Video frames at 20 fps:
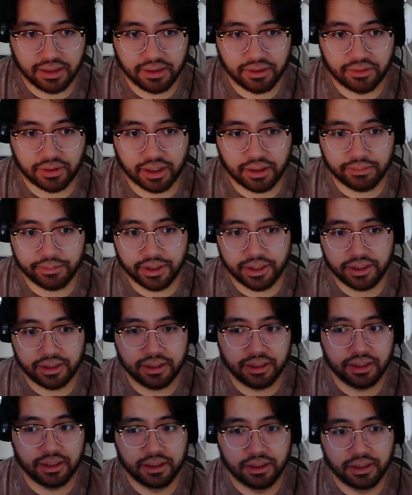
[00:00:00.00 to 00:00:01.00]

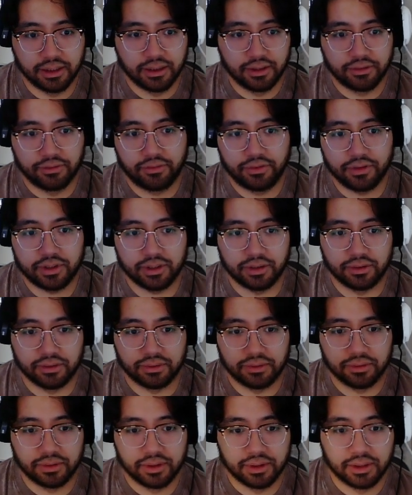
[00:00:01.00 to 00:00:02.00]
Groundmon for
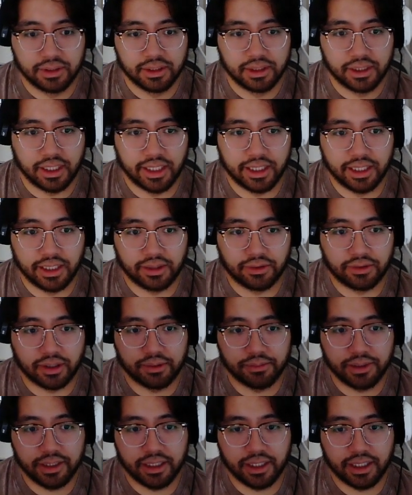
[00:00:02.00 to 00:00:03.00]
2, and then
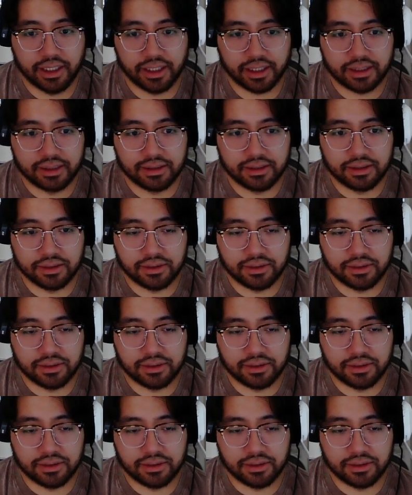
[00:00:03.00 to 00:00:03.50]
Groundmon X.